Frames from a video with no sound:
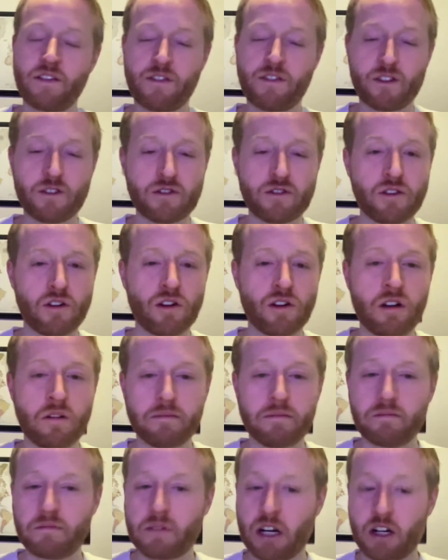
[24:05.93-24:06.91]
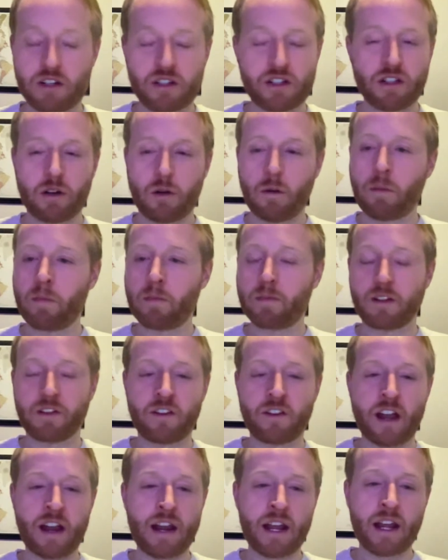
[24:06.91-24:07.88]
the first goal. They're still
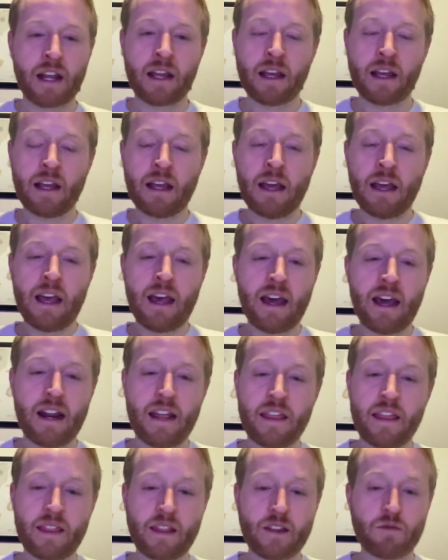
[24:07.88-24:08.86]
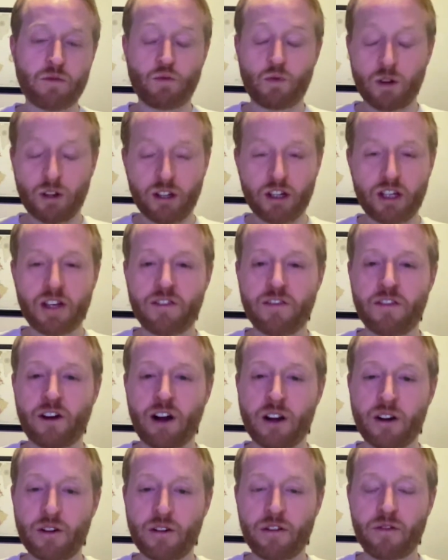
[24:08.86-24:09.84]
defending. And I think that's really good for
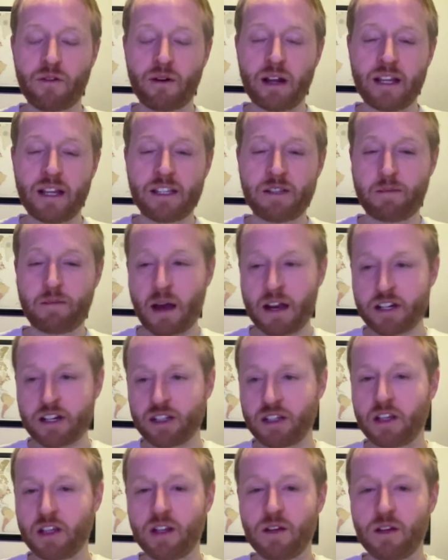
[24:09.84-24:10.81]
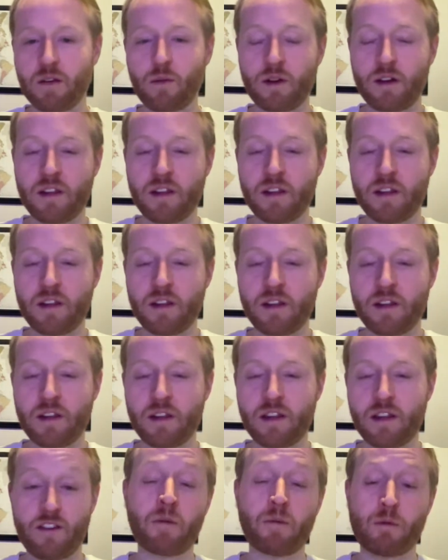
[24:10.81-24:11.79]
under 3, especially with a
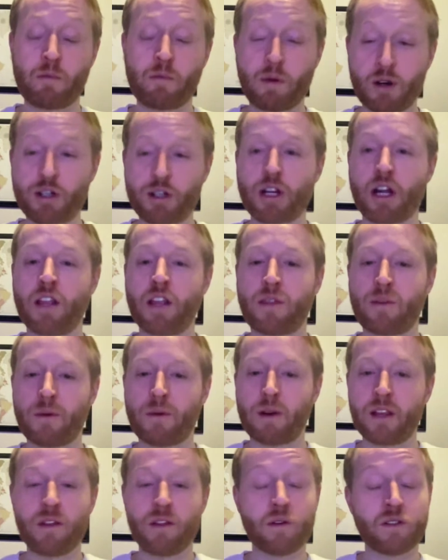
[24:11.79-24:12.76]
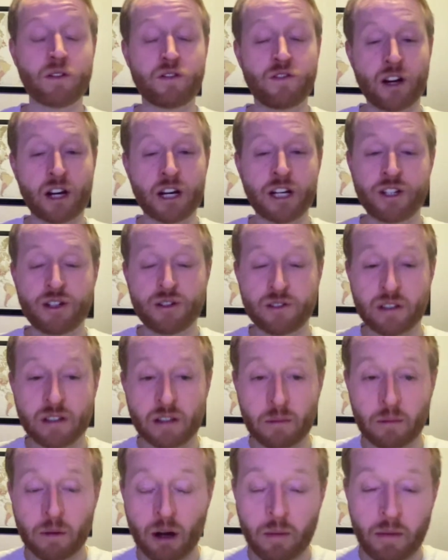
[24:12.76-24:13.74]
very valuable push on 3, though it's very
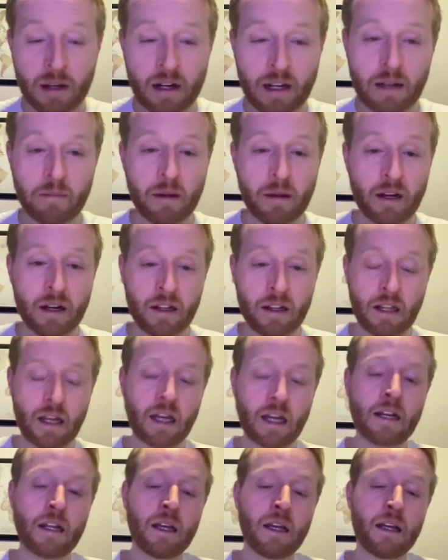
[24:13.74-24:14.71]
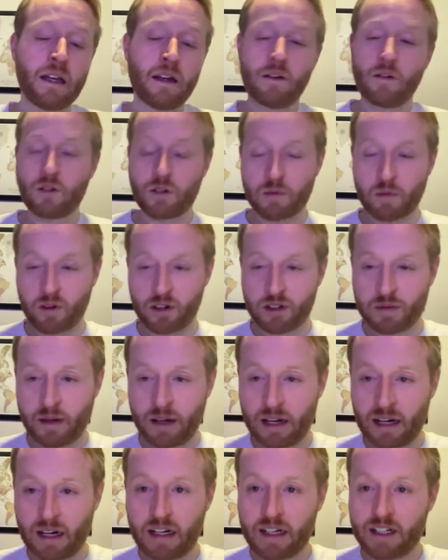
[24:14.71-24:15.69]
juiced at the moment at BetOnline or
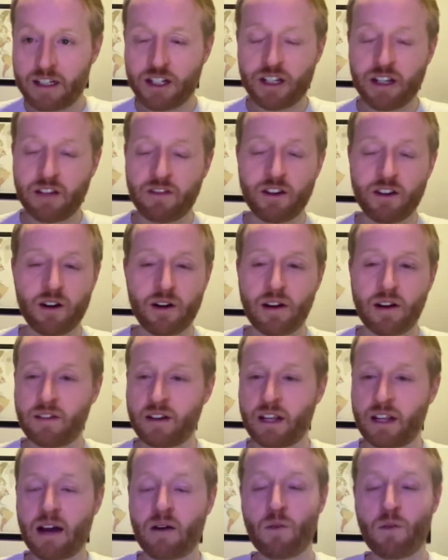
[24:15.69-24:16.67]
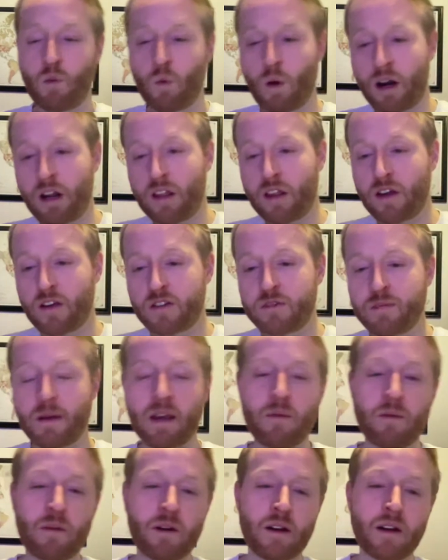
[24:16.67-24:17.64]
Sportsbetting.ag. If you don't have an account with one of those,
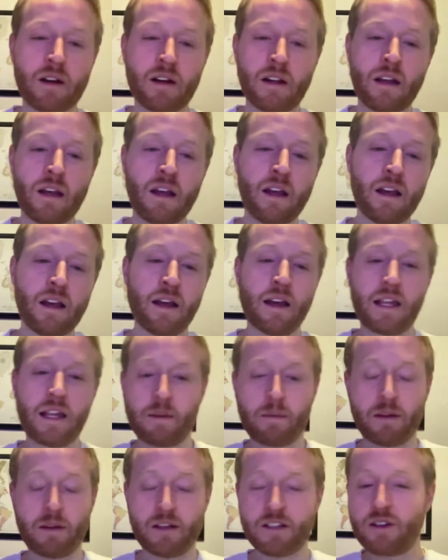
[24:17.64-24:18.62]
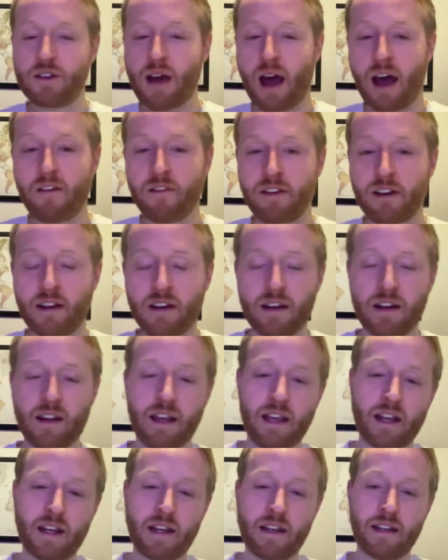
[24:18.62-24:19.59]
make one at the place you haven't
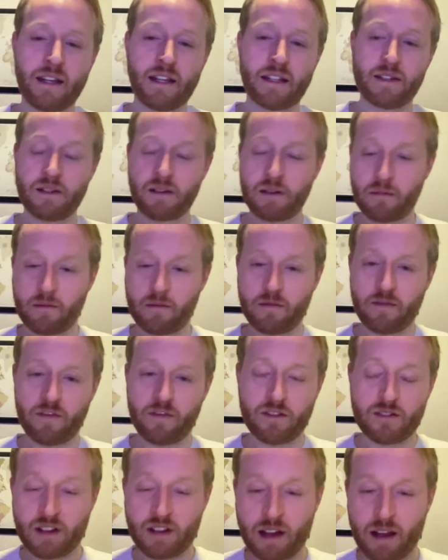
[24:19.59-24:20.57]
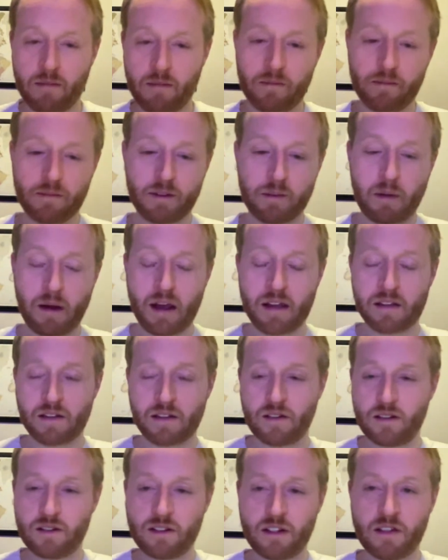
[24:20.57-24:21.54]
and get some first-time
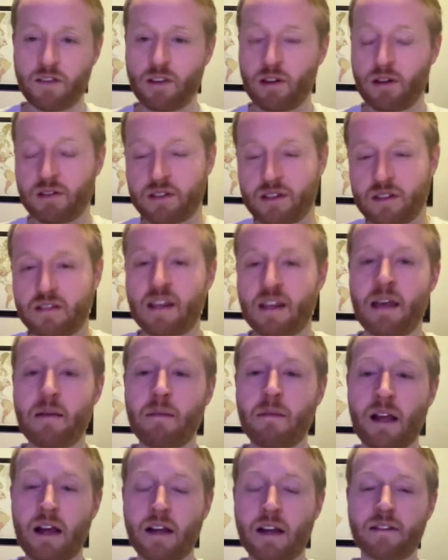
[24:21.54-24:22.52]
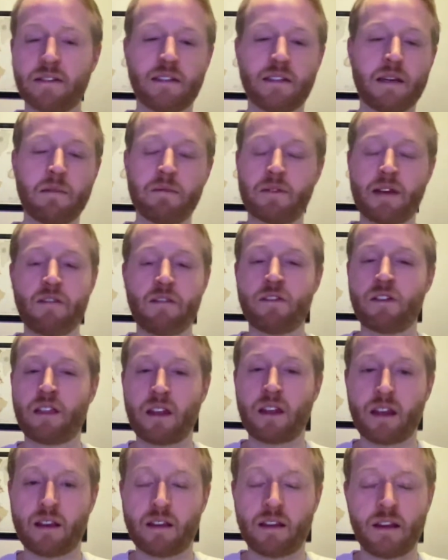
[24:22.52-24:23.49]
depositors, even though it's the same lines, same
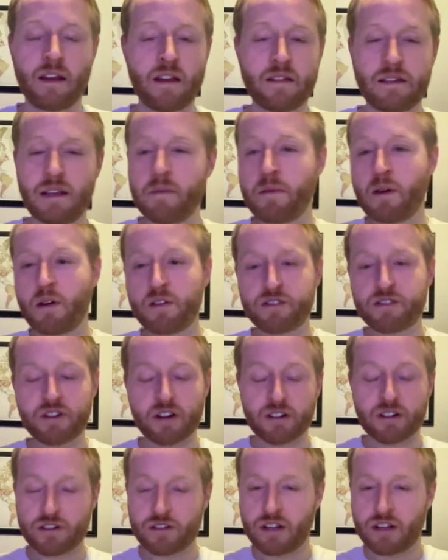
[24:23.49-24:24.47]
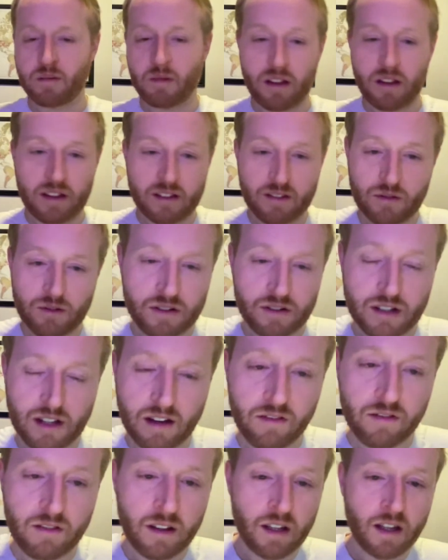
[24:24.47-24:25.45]
everything, same bonus structure, same all that sort of
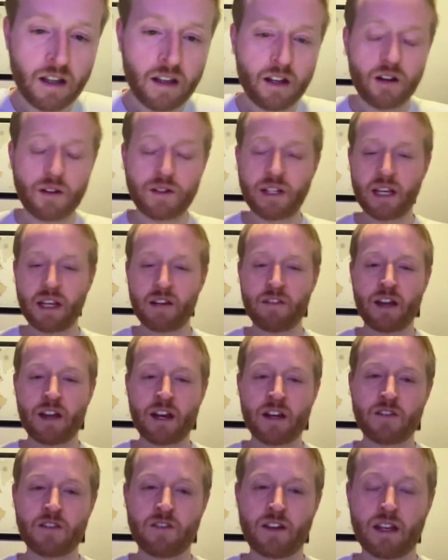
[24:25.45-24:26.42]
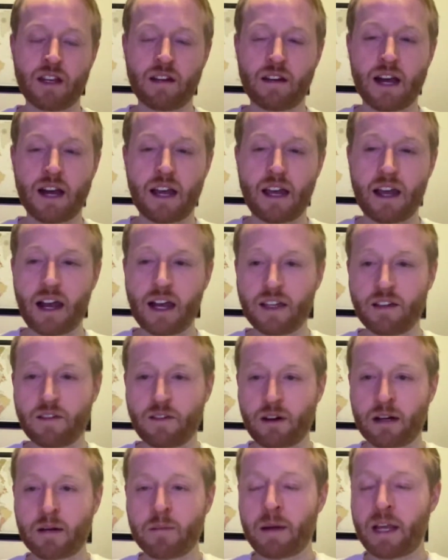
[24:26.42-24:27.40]
stuff. Go take advantage of it. I highly
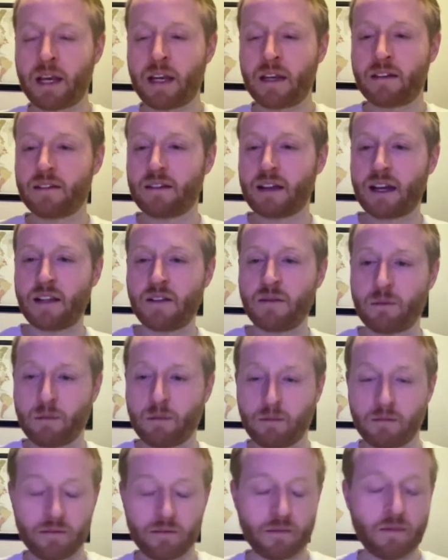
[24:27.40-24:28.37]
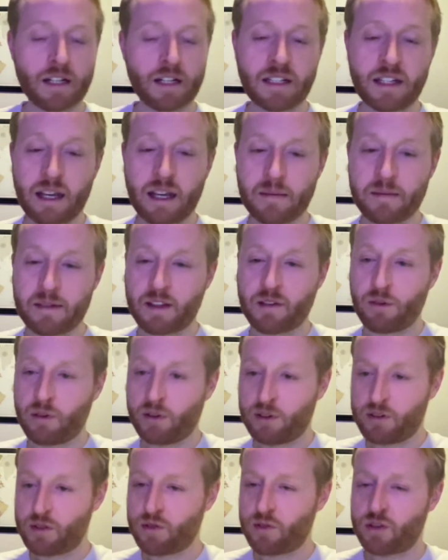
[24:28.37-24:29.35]
recommend. Slide in my DMs at the
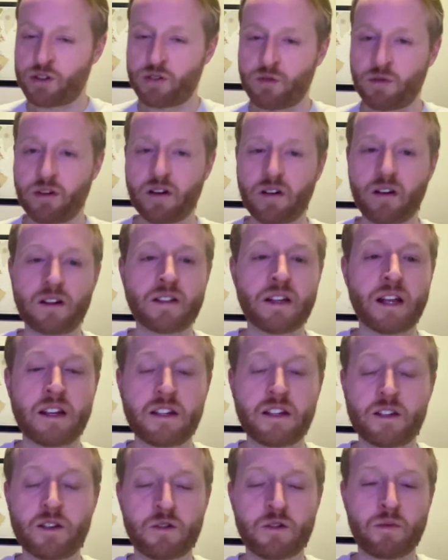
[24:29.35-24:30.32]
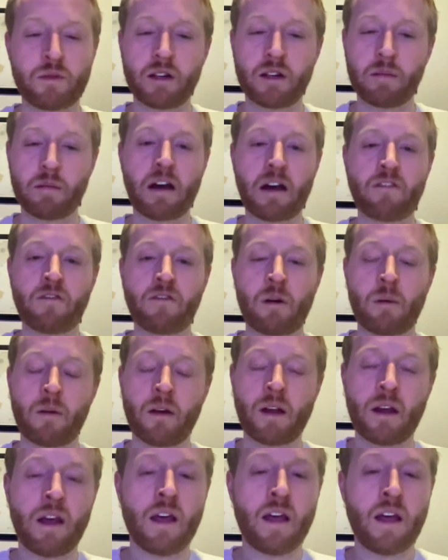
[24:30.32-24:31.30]
_G Warner across any social media platform.
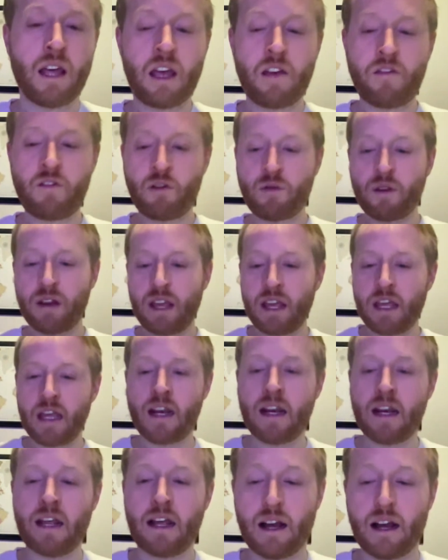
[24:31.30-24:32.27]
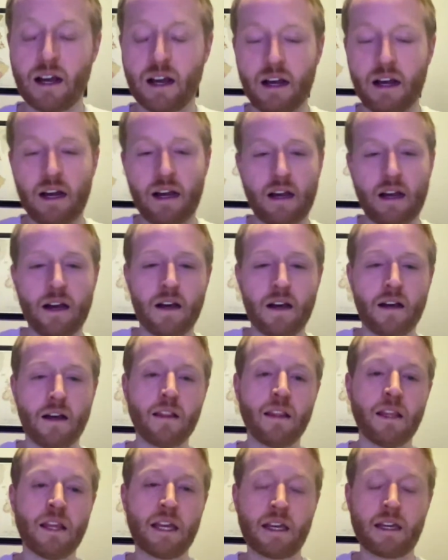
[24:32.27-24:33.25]
If you need a
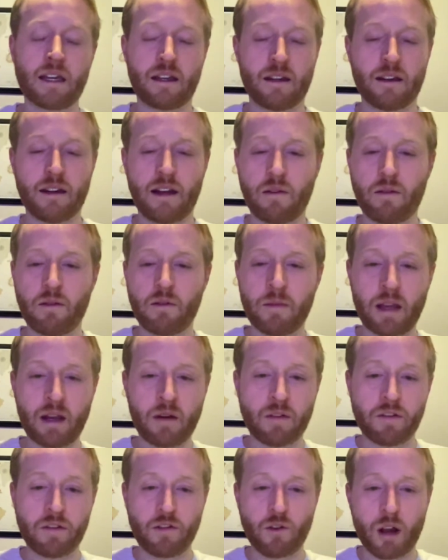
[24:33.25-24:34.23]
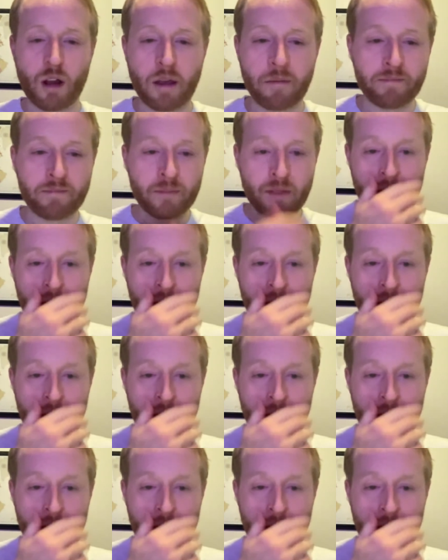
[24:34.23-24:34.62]
link, I will make one for you.